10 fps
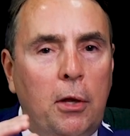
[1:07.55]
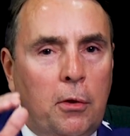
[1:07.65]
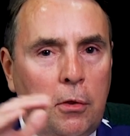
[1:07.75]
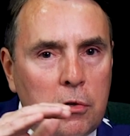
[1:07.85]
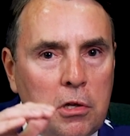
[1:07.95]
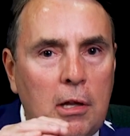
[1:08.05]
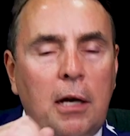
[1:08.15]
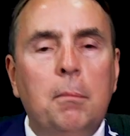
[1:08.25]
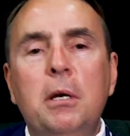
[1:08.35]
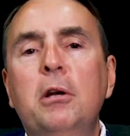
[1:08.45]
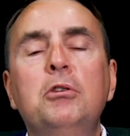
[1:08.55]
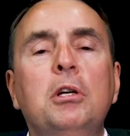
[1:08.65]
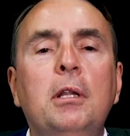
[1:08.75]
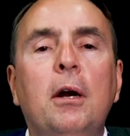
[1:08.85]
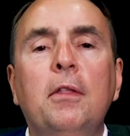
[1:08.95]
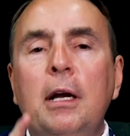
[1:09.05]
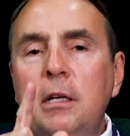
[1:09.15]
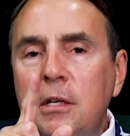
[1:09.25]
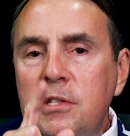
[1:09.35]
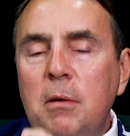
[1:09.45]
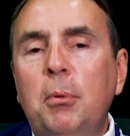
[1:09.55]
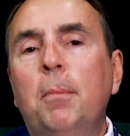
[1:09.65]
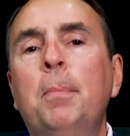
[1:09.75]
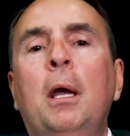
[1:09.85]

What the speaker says: although there's a lot of minutia in there. The idea is simple.